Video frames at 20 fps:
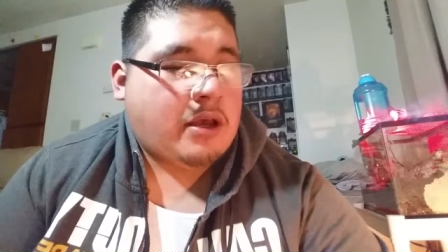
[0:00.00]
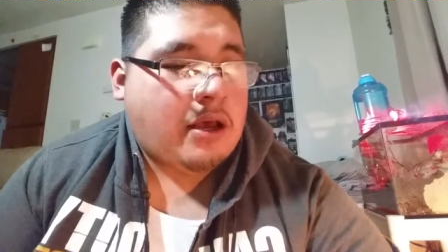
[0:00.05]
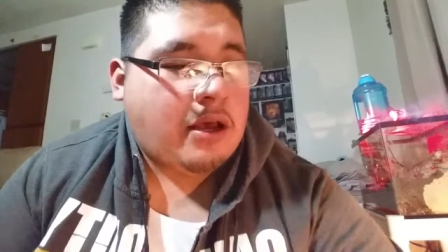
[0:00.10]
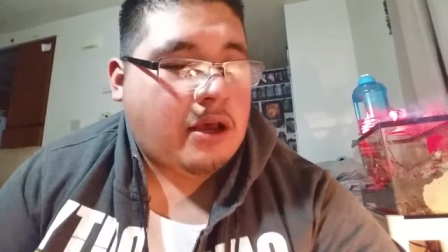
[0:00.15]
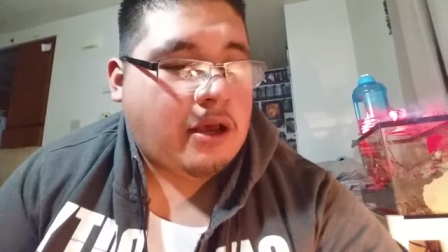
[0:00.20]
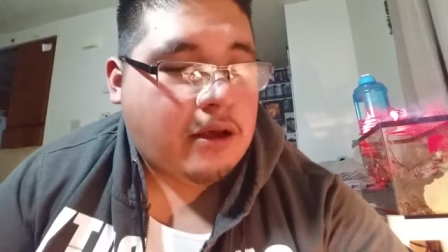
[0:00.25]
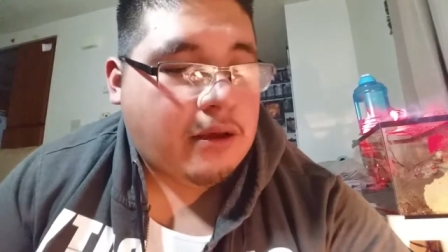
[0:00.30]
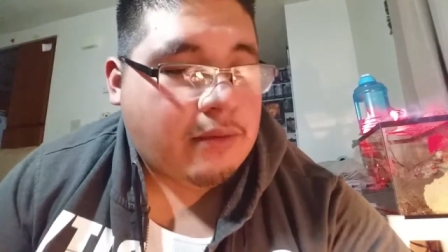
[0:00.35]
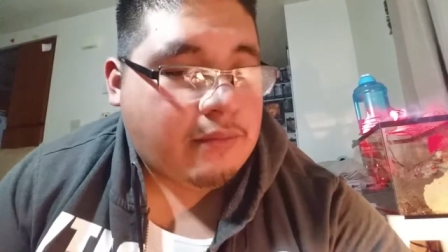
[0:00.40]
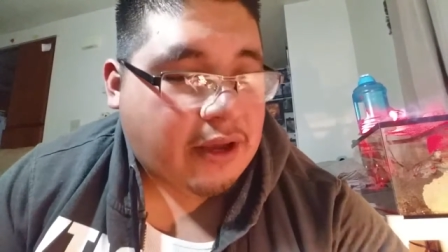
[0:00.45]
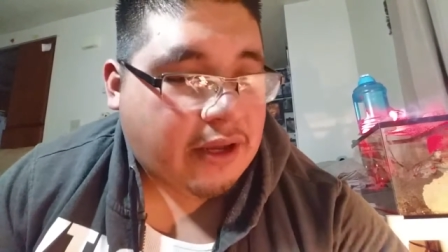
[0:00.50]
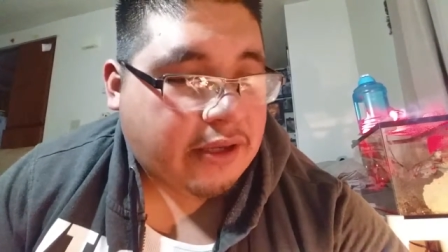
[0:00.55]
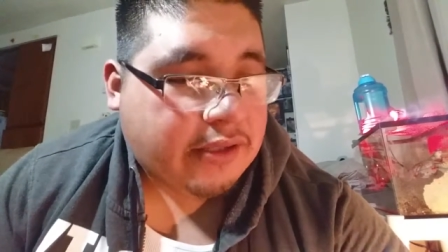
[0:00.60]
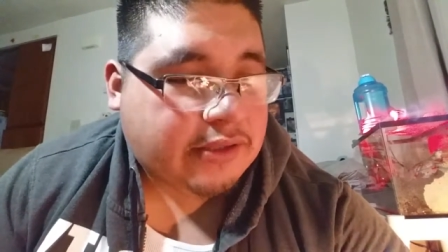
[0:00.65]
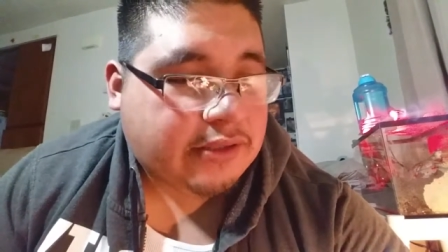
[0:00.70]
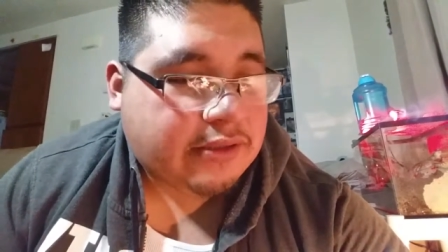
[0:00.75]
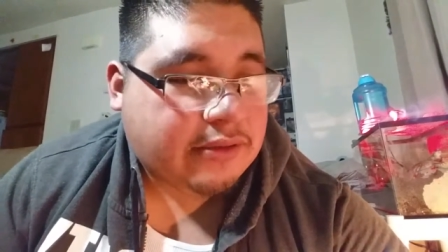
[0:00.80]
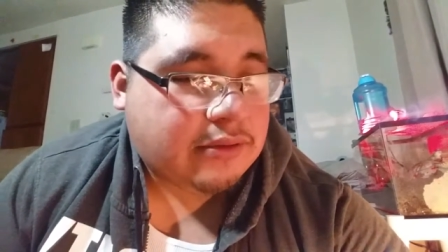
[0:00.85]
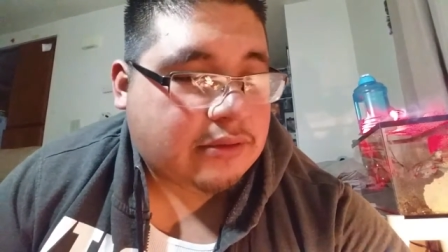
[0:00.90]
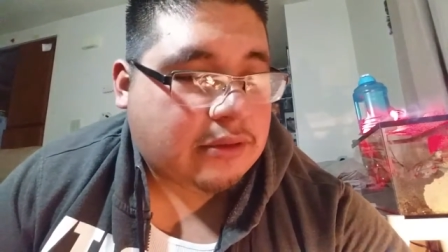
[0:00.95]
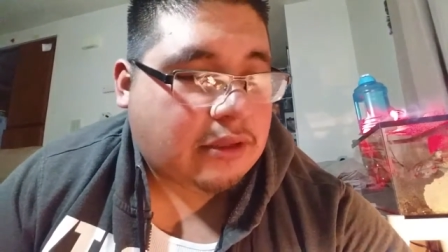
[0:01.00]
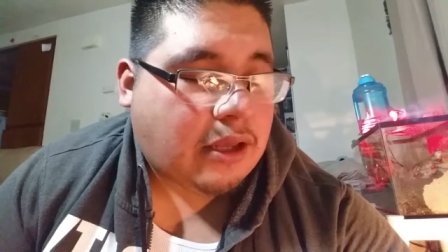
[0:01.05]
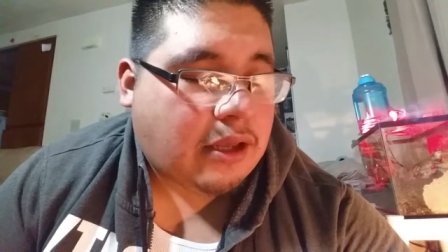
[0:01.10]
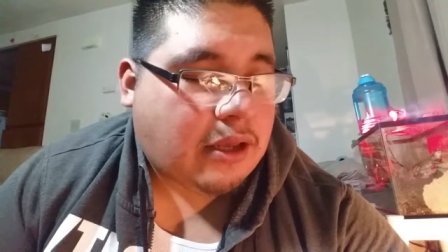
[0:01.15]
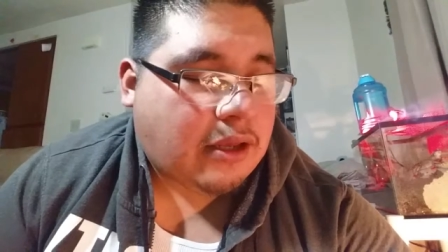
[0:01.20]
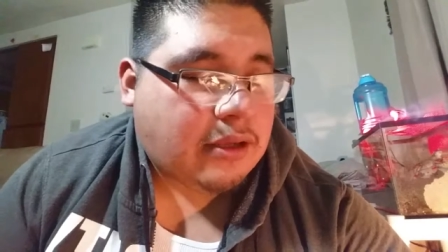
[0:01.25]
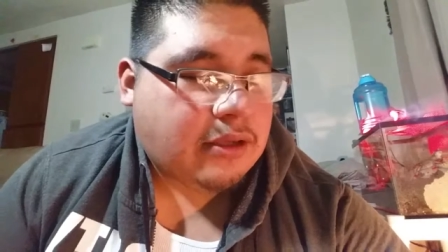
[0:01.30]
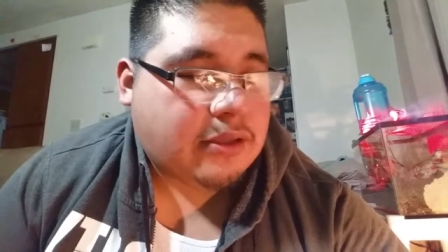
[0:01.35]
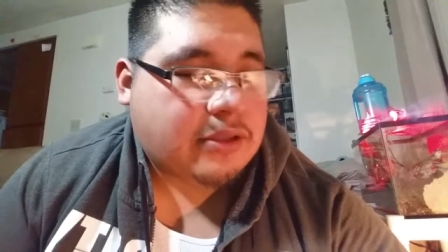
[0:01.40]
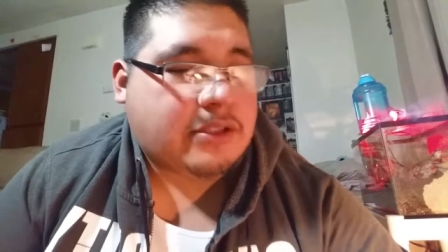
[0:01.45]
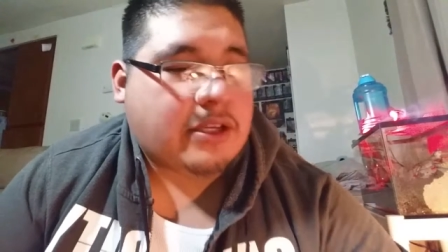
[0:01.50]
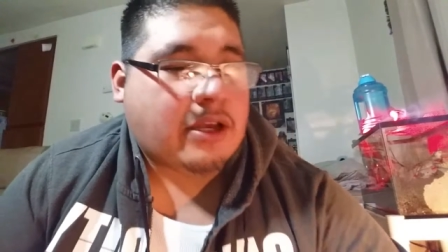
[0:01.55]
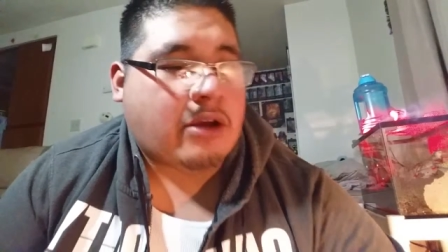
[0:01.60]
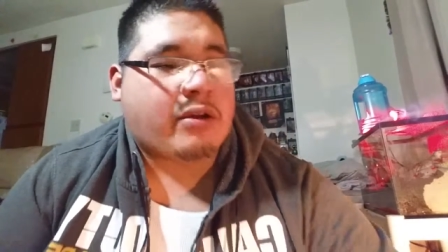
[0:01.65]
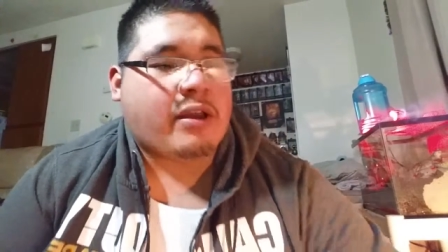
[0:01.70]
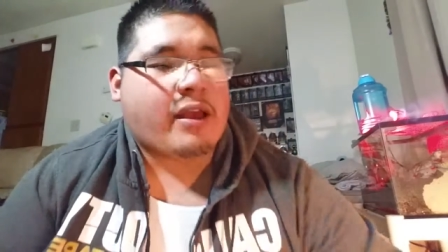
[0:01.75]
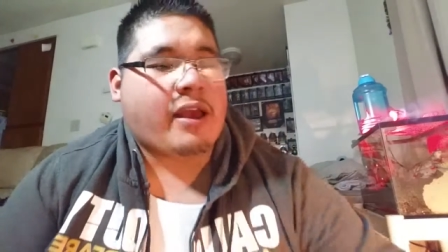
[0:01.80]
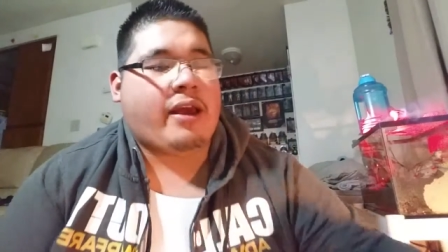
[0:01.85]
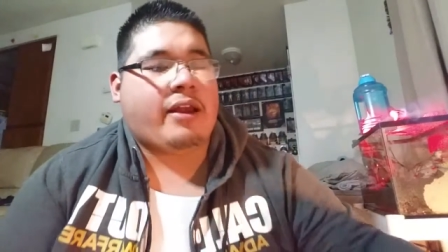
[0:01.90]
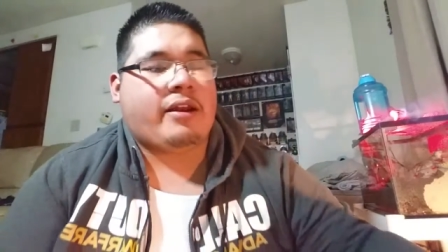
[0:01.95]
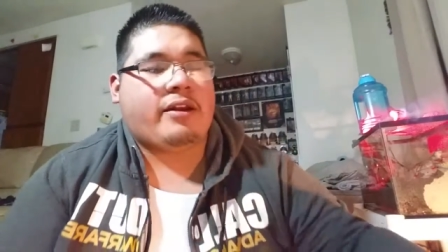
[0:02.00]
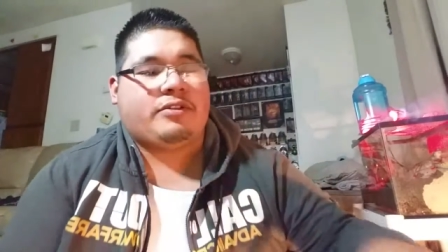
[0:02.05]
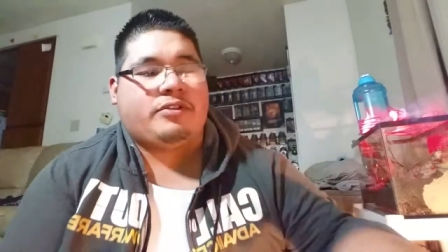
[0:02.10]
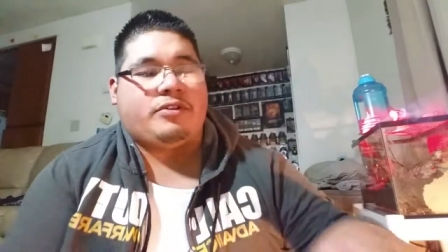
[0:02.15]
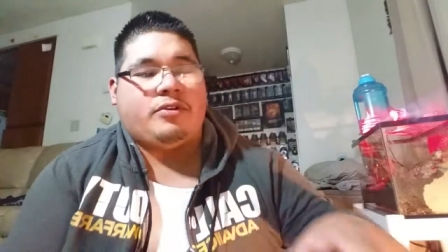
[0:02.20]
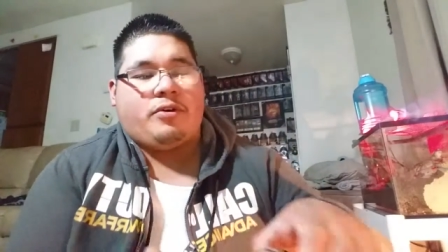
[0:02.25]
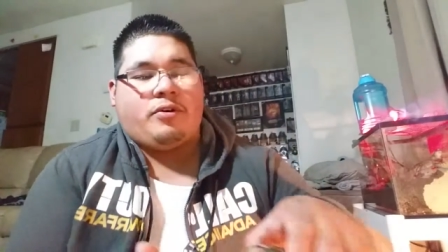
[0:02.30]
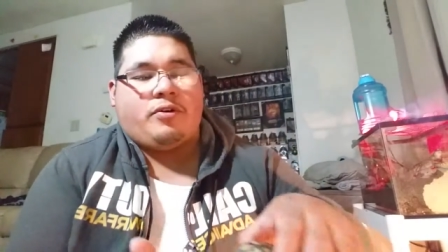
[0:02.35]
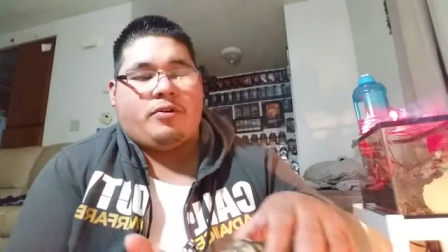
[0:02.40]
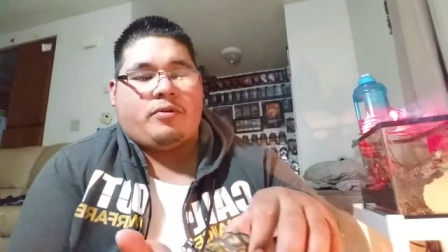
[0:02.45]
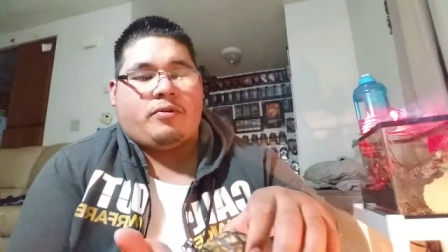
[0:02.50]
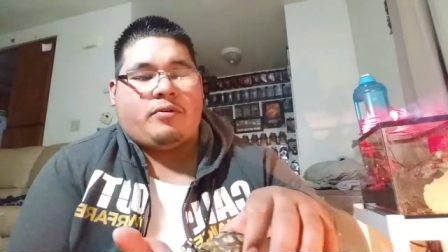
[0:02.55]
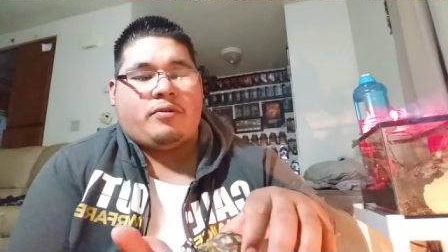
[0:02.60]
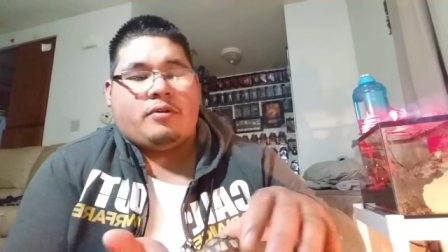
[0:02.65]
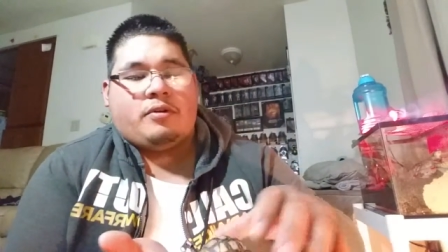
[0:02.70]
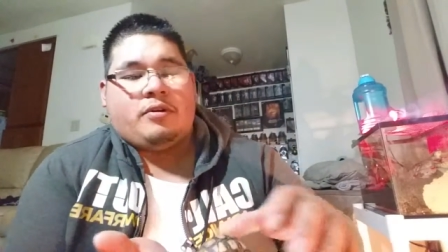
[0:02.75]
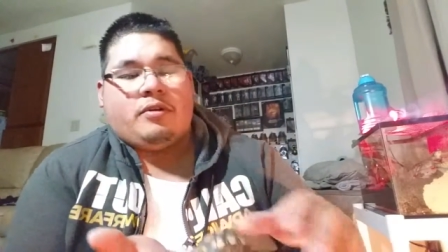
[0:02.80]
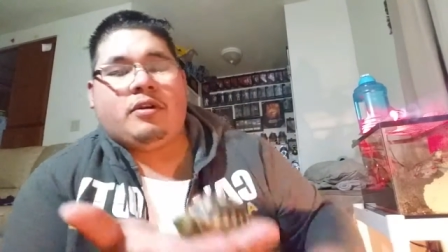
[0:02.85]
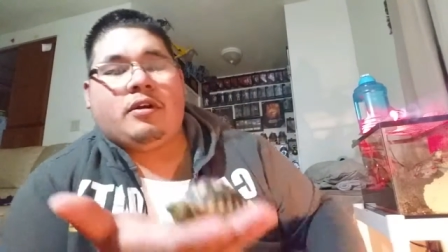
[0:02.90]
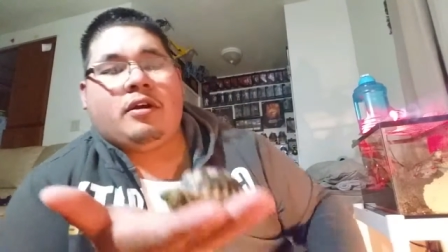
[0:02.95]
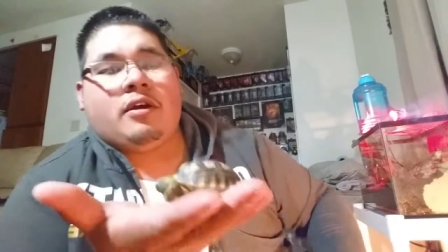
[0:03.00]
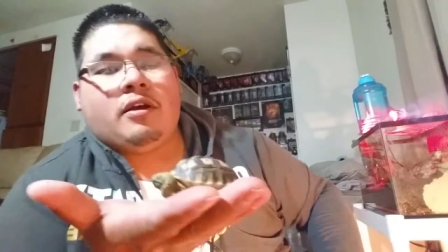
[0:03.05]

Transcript: uh, my uh, Sulcata turtle.